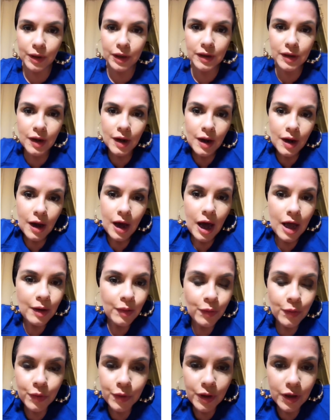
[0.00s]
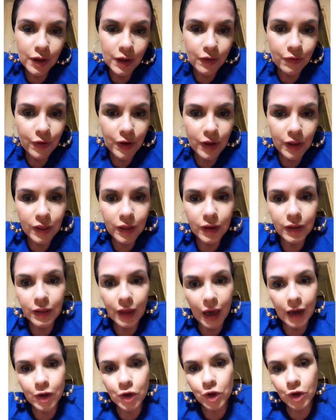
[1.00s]
But I don't think, if anything,
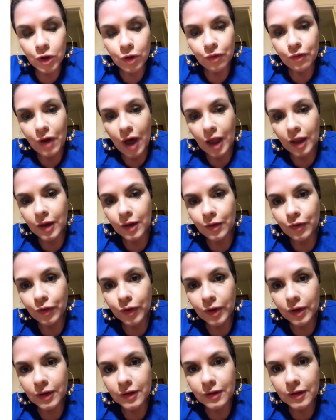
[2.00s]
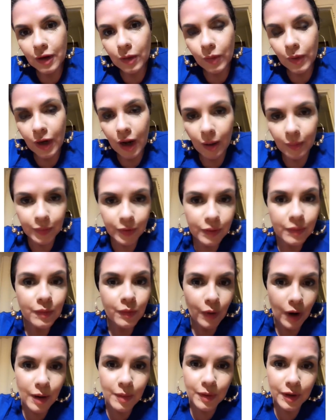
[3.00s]
that actually the value of real estate went up,
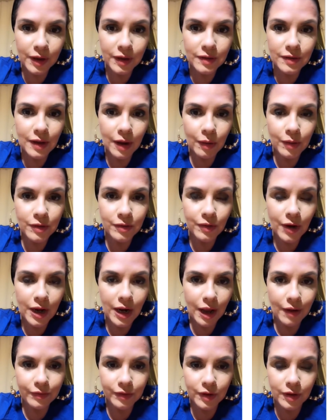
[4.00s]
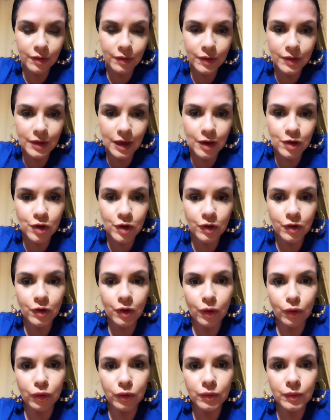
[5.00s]
right? Because that was right after the recession.
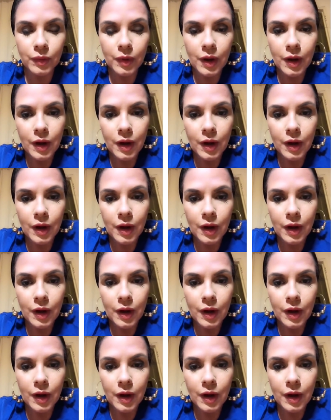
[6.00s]
So